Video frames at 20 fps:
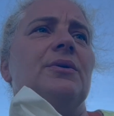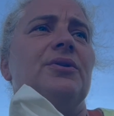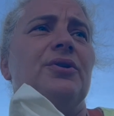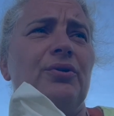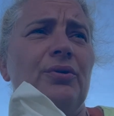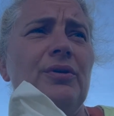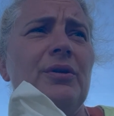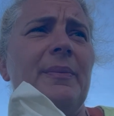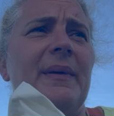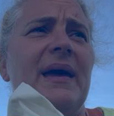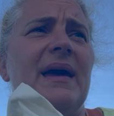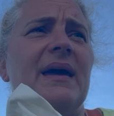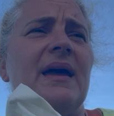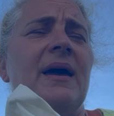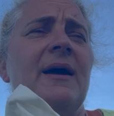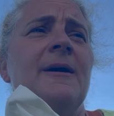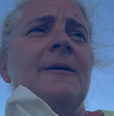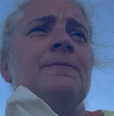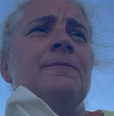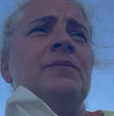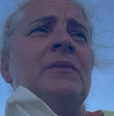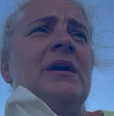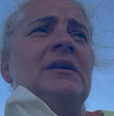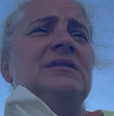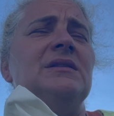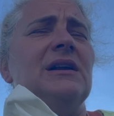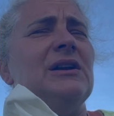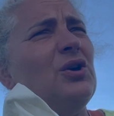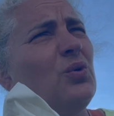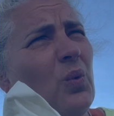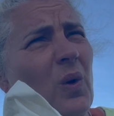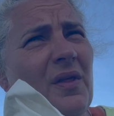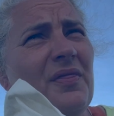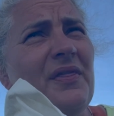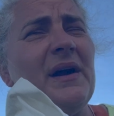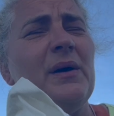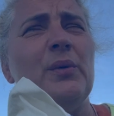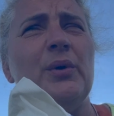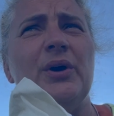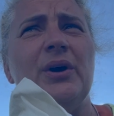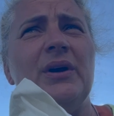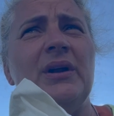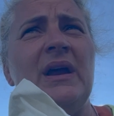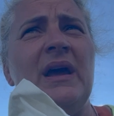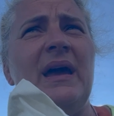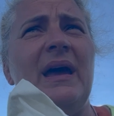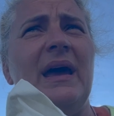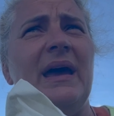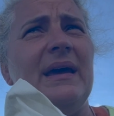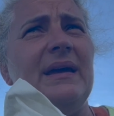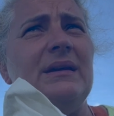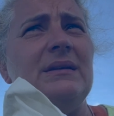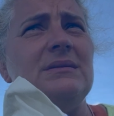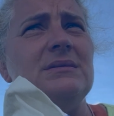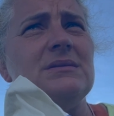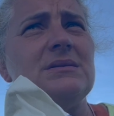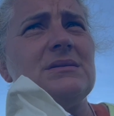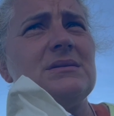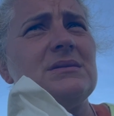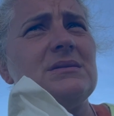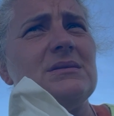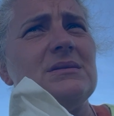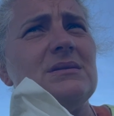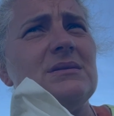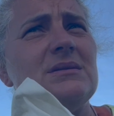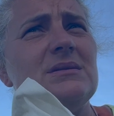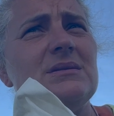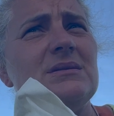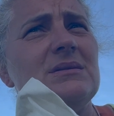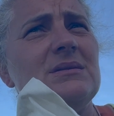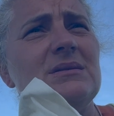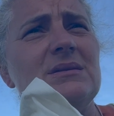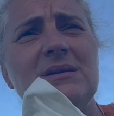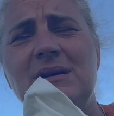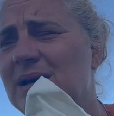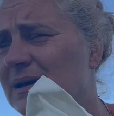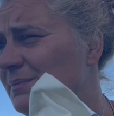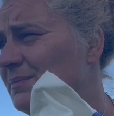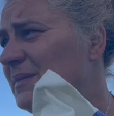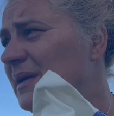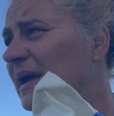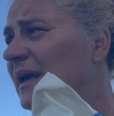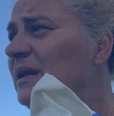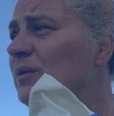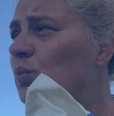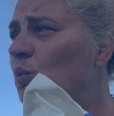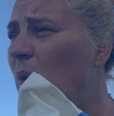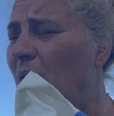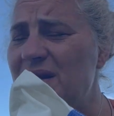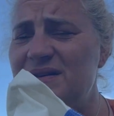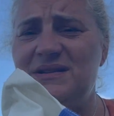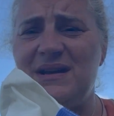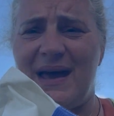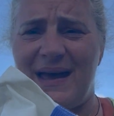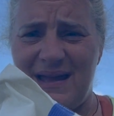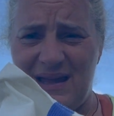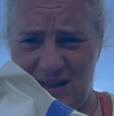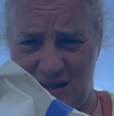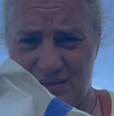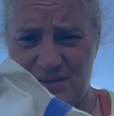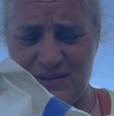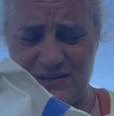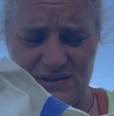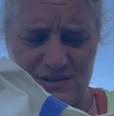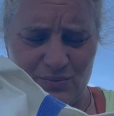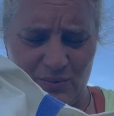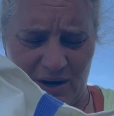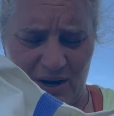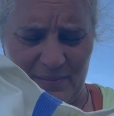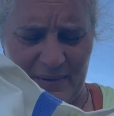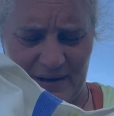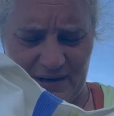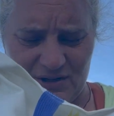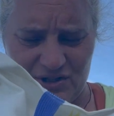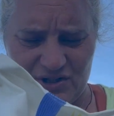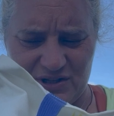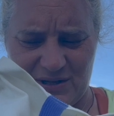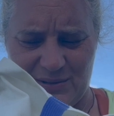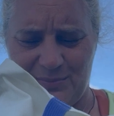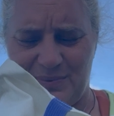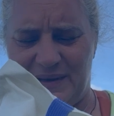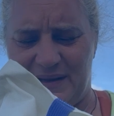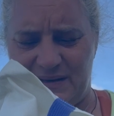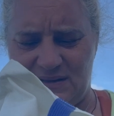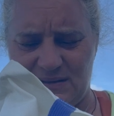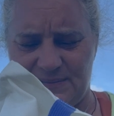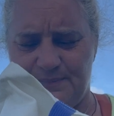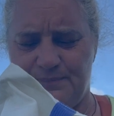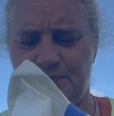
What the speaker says: through the bag, tell you what they were, and yeah, in one day, this is what I managed to complete.